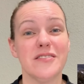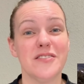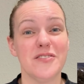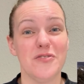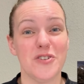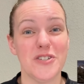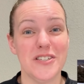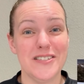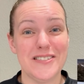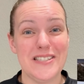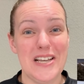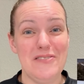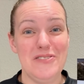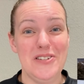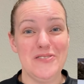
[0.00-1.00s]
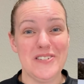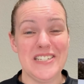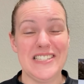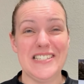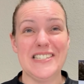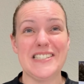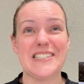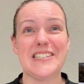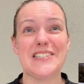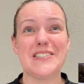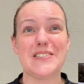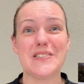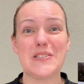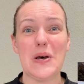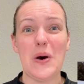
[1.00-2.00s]
for safety reasons.
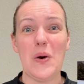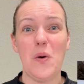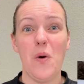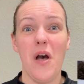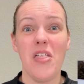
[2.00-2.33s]
So